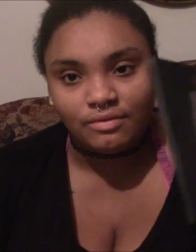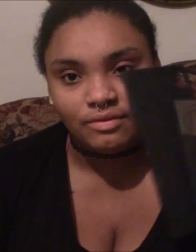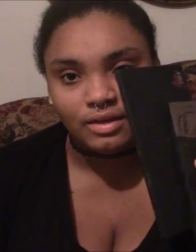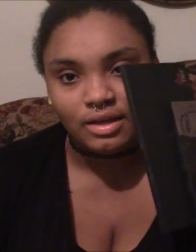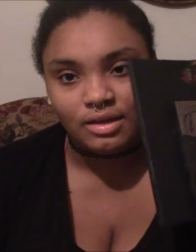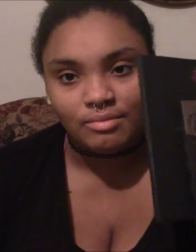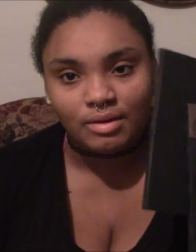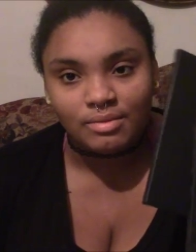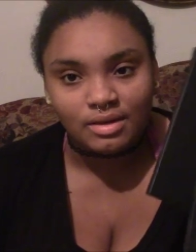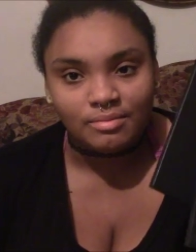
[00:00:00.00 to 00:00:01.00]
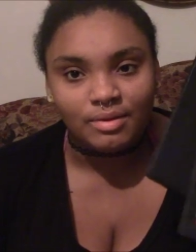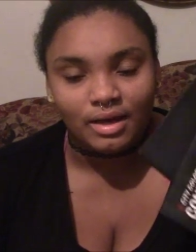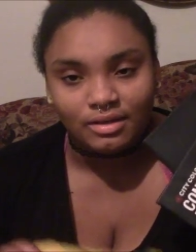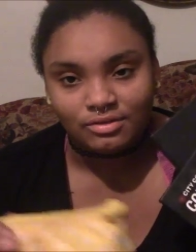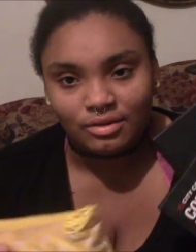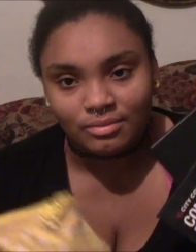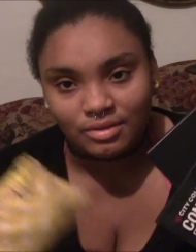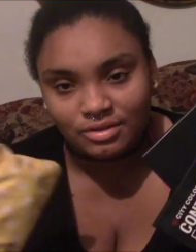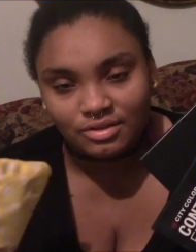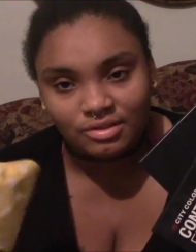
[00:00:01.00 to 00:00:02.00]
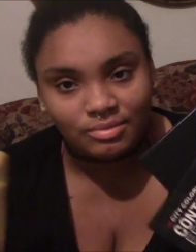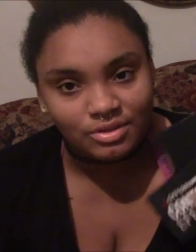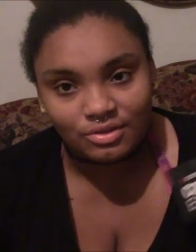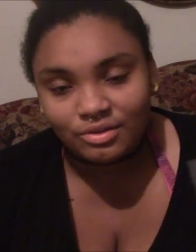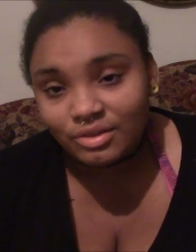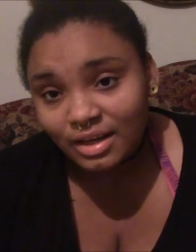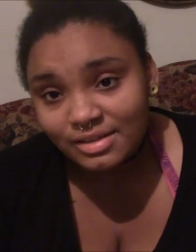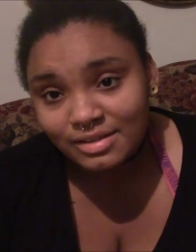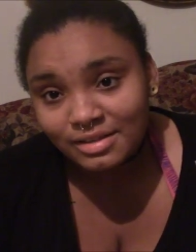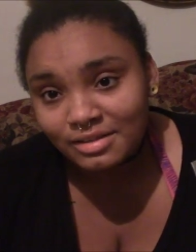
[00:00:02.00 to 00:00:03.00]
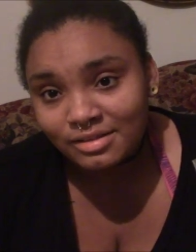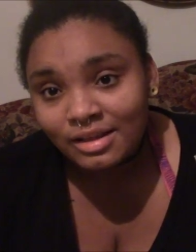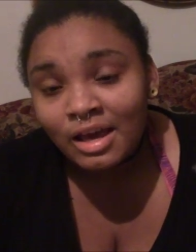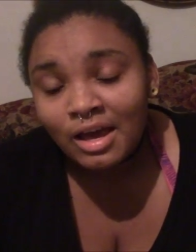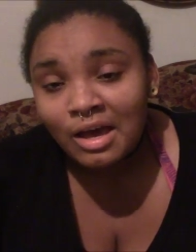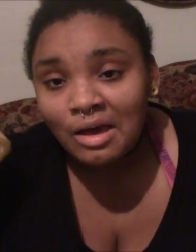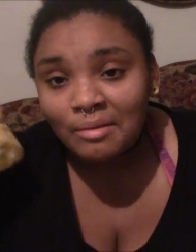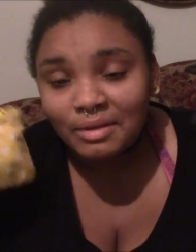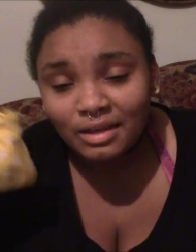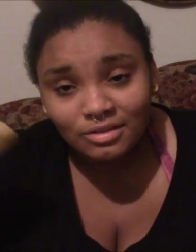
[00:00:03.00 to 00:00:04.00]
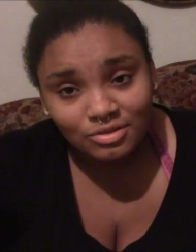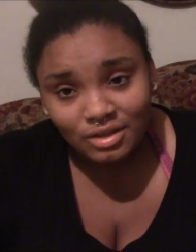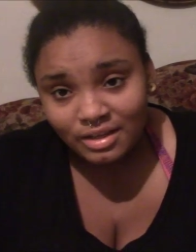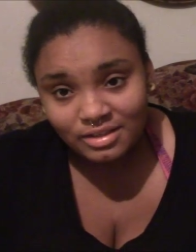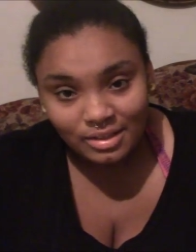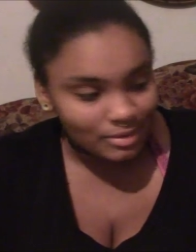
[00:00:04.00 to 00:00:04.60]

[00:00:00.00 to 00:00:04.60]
fit in my makeup bag, so I'm gonna just be showing you guys this because you guys seem